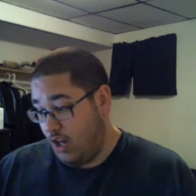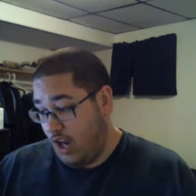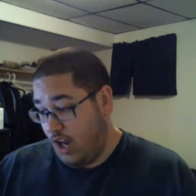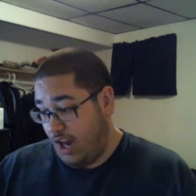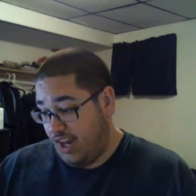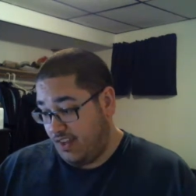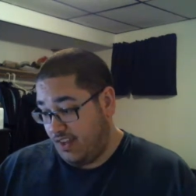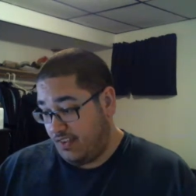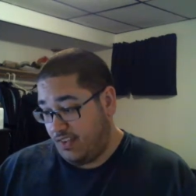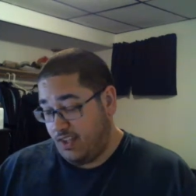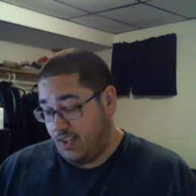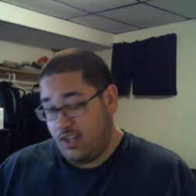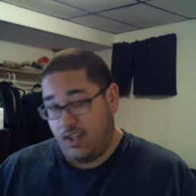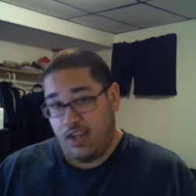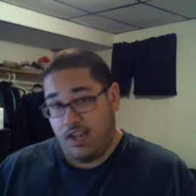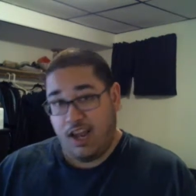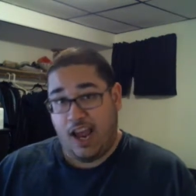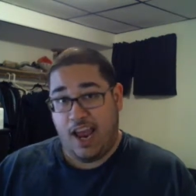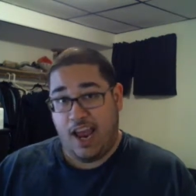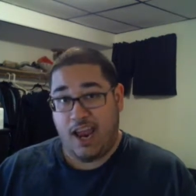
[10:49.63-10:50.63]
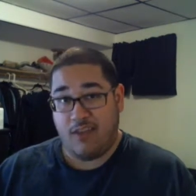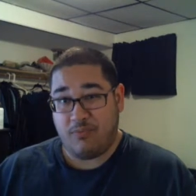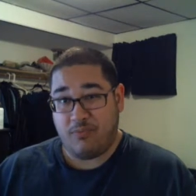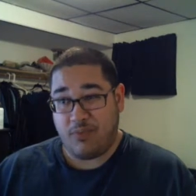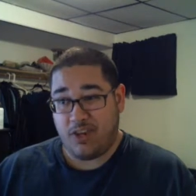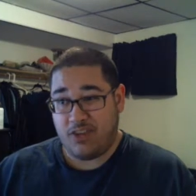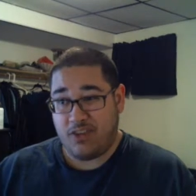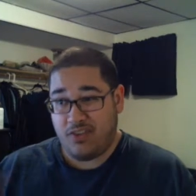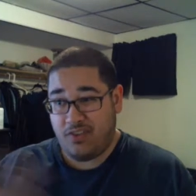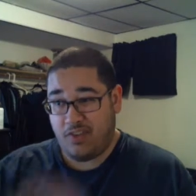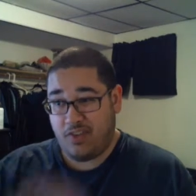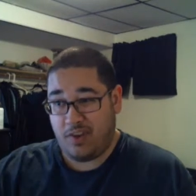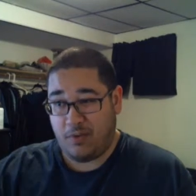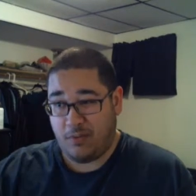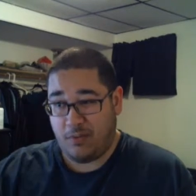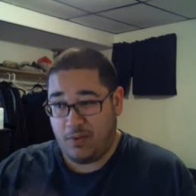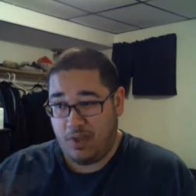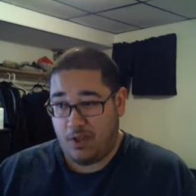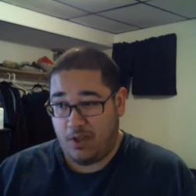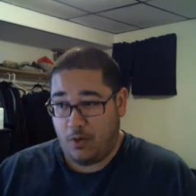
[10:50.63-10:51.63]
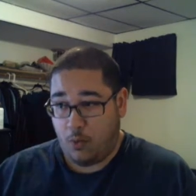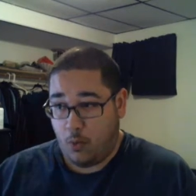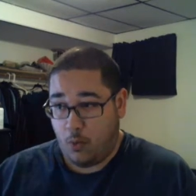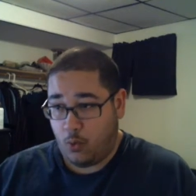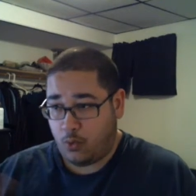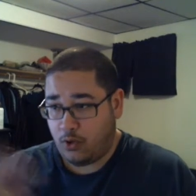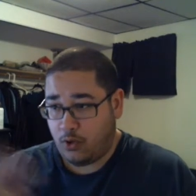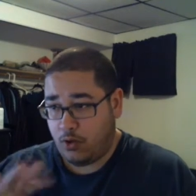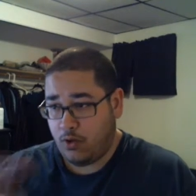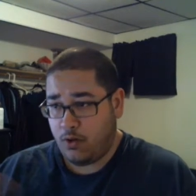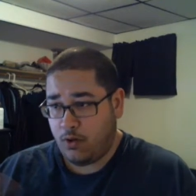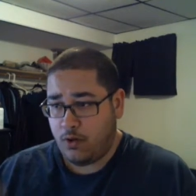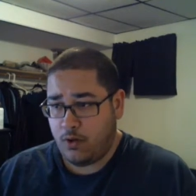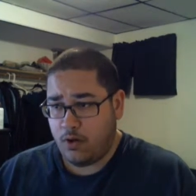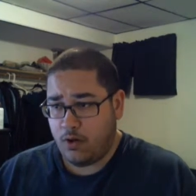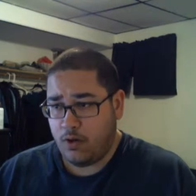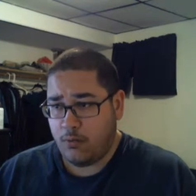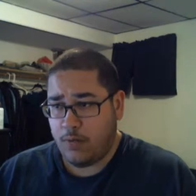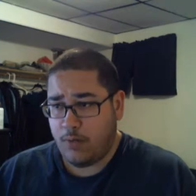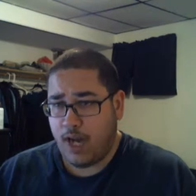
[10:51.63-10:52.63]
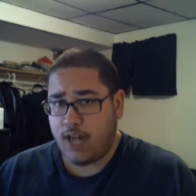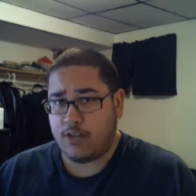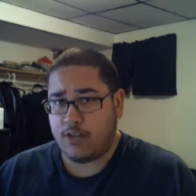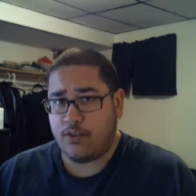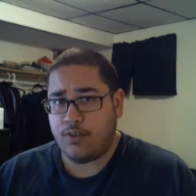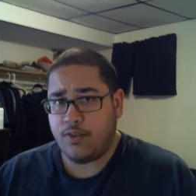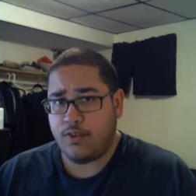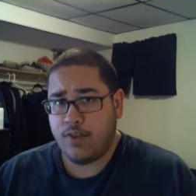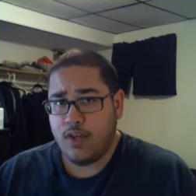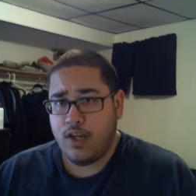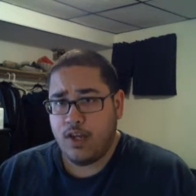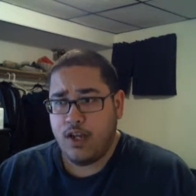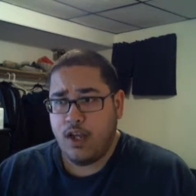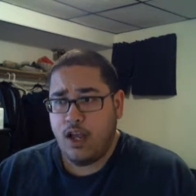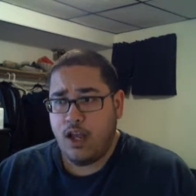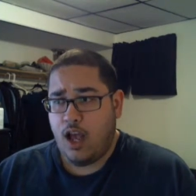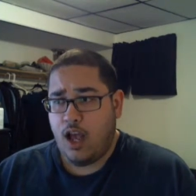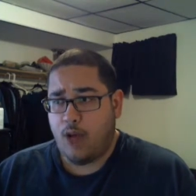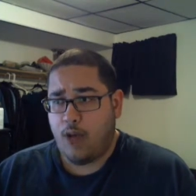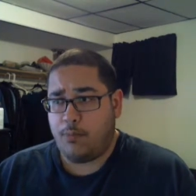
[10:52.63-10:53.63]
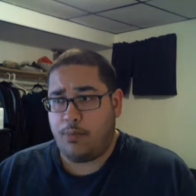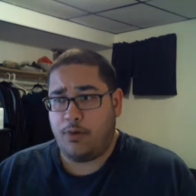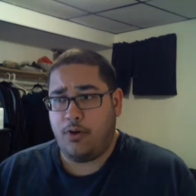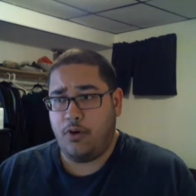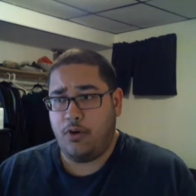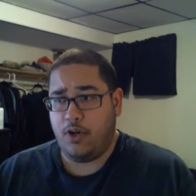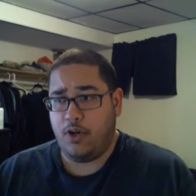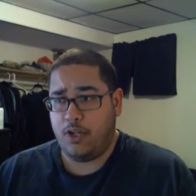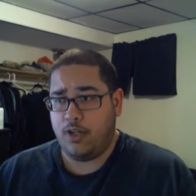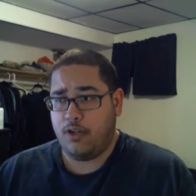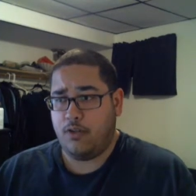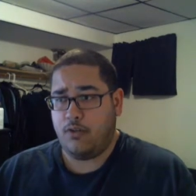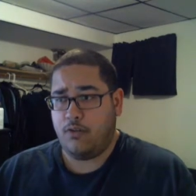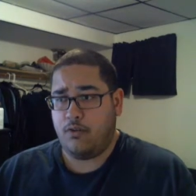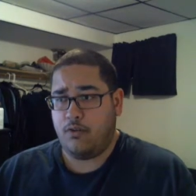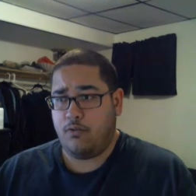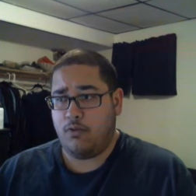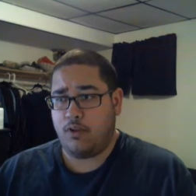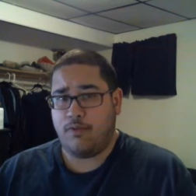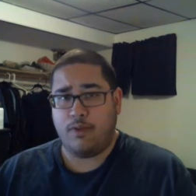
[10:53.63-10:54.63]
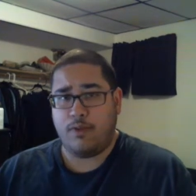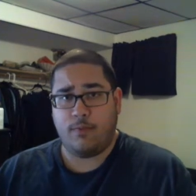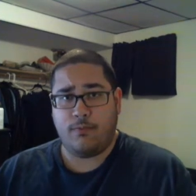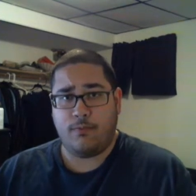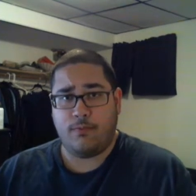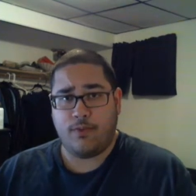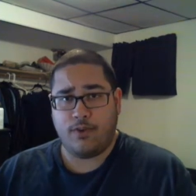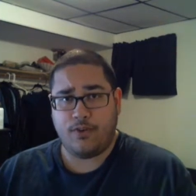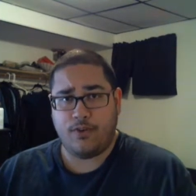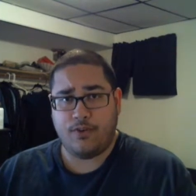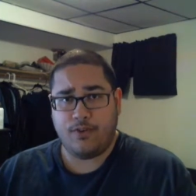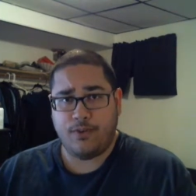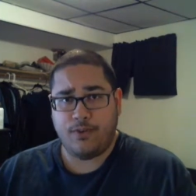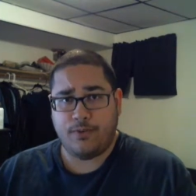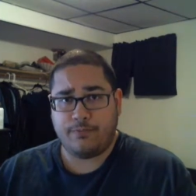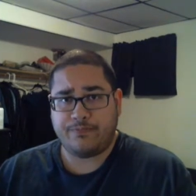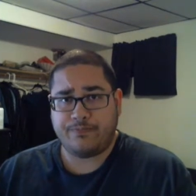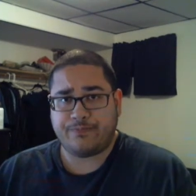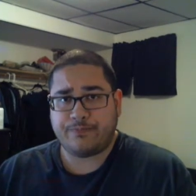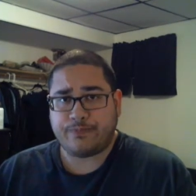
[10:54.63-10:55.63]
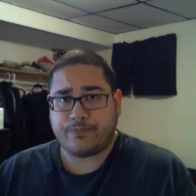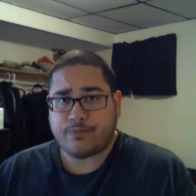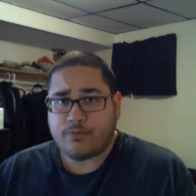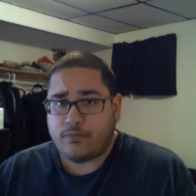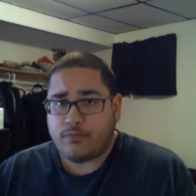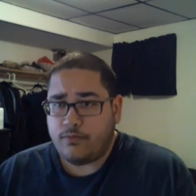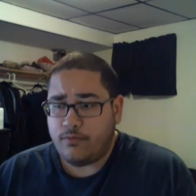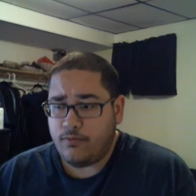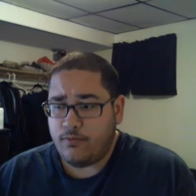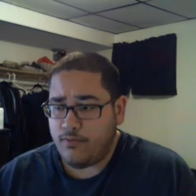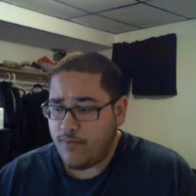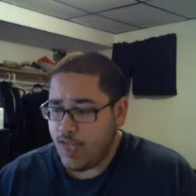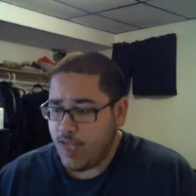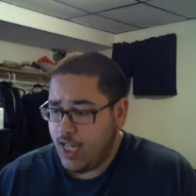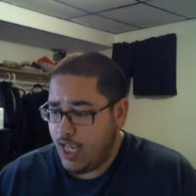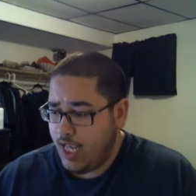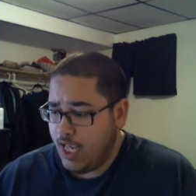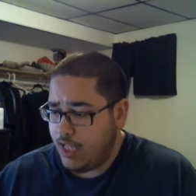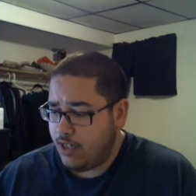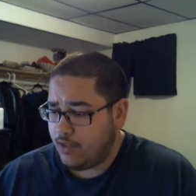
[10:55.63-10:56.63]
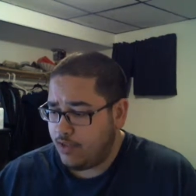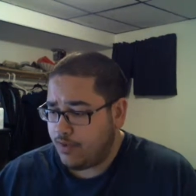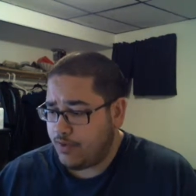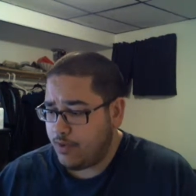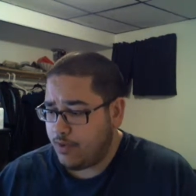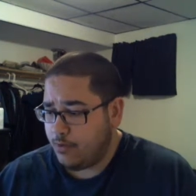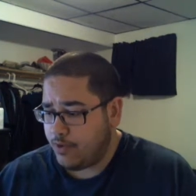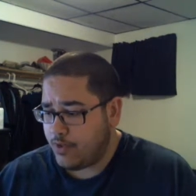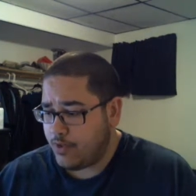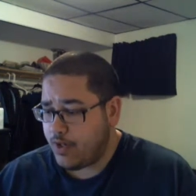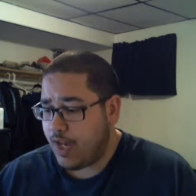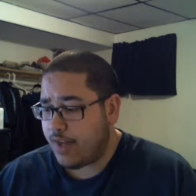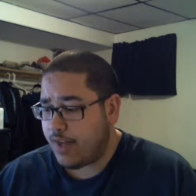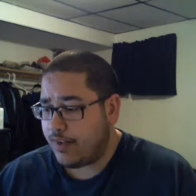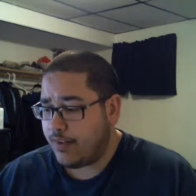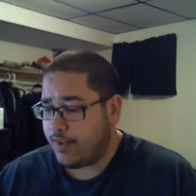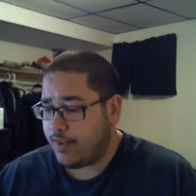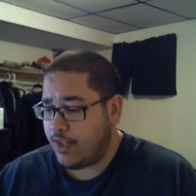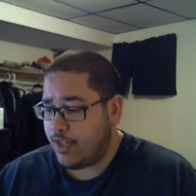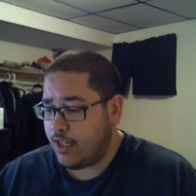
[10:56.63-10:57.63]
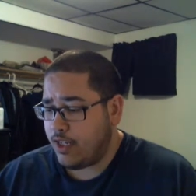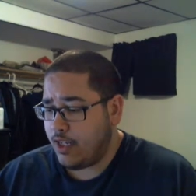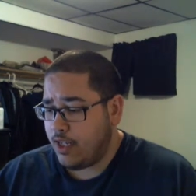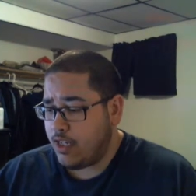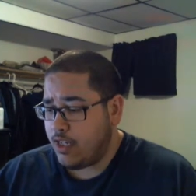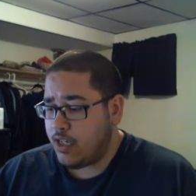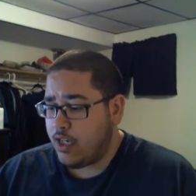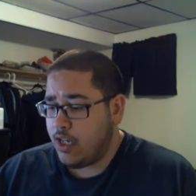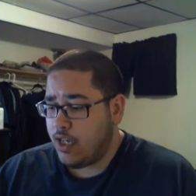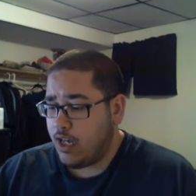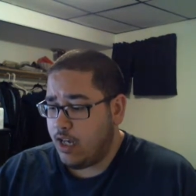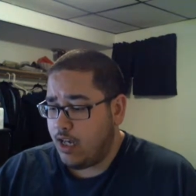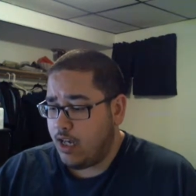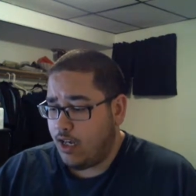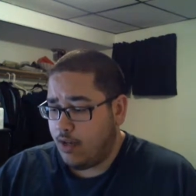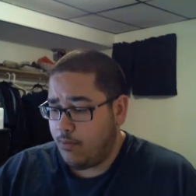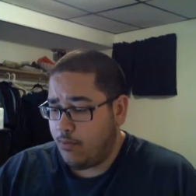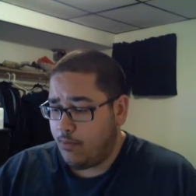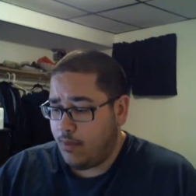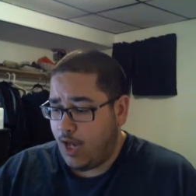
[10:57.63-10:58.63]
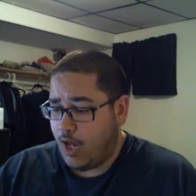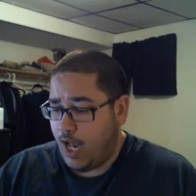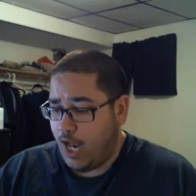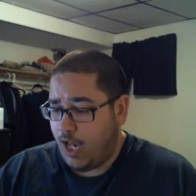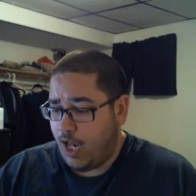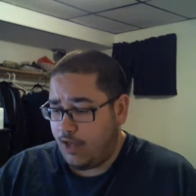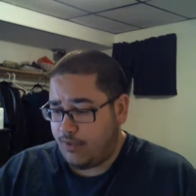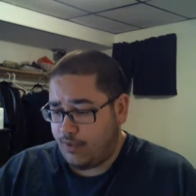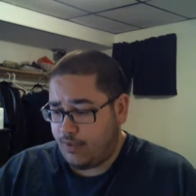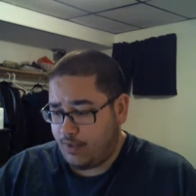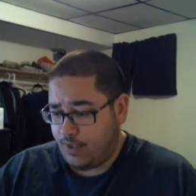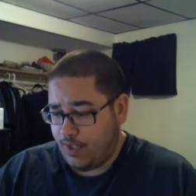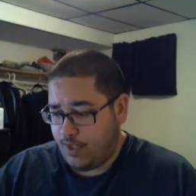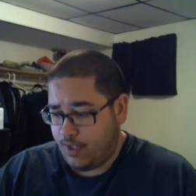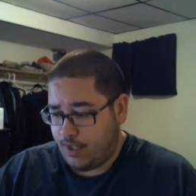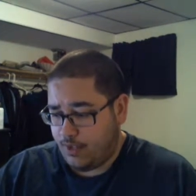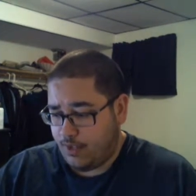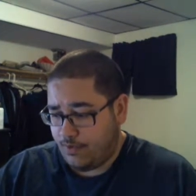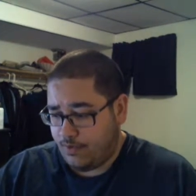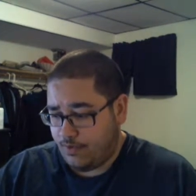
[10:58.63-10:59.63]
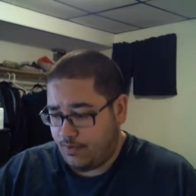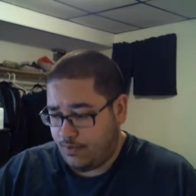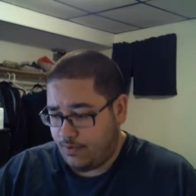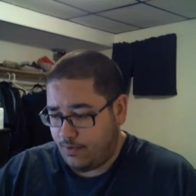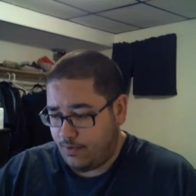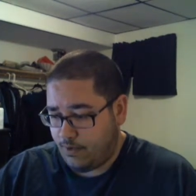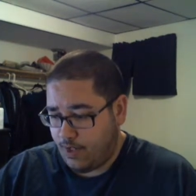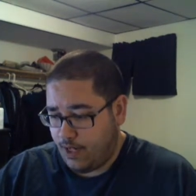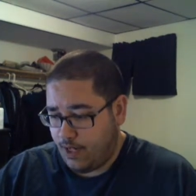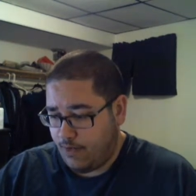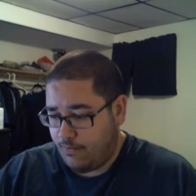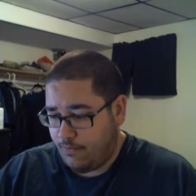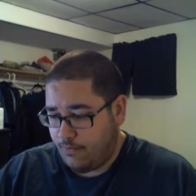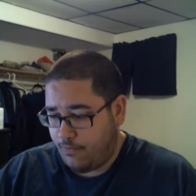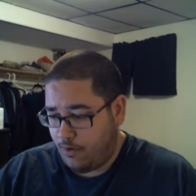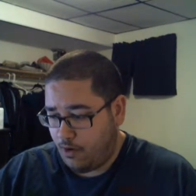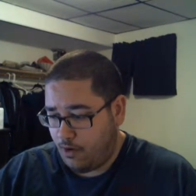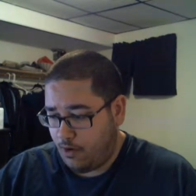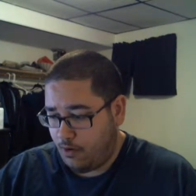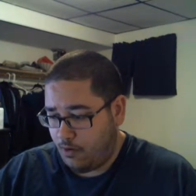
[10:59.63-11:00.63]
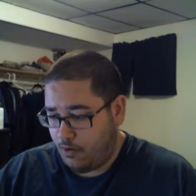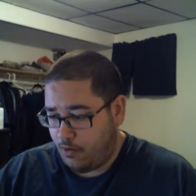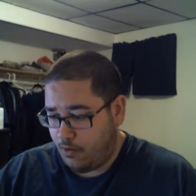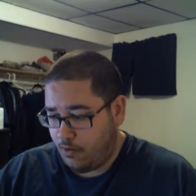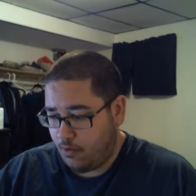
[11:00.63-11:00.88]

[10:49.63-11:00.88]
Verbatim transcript: honestly, I have pictures of the older models. I'll put one of them first, and I'll see what you guys think. Um, I honestly think this is a far